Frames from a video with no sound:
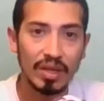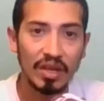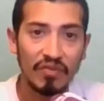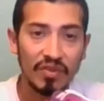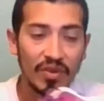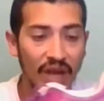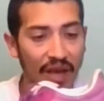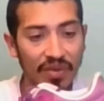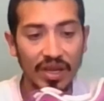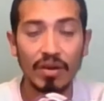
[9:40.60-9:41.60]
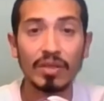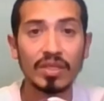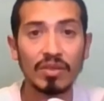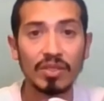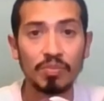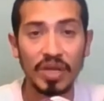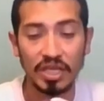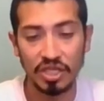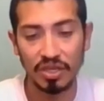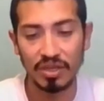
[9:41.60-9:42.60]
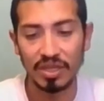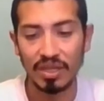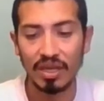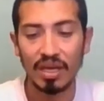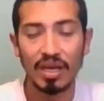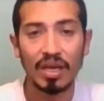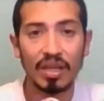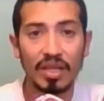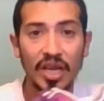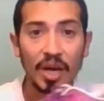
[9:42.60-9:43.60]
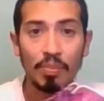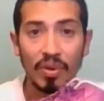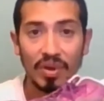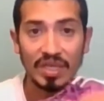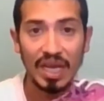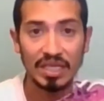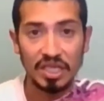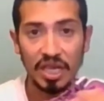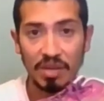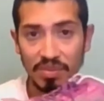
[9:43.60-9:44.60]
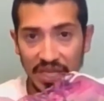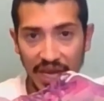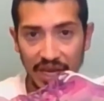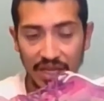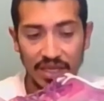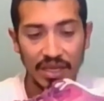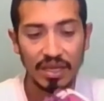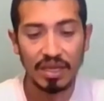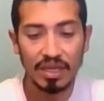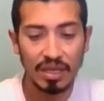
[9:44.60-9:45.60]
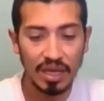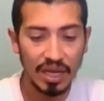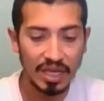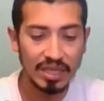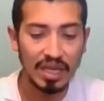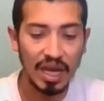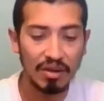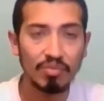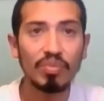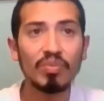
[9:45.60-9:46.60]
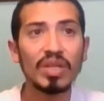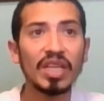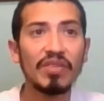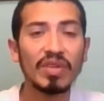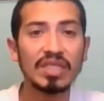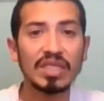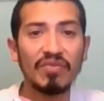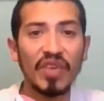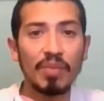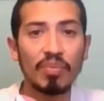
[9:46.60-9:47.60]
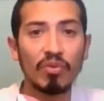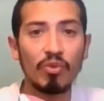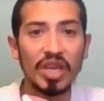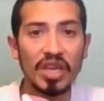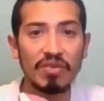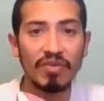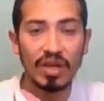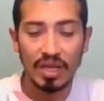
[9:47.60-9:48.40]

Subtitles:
If you haven't noticed those pictures, the upper is actually updated, and I don't believe it's the vapor weave.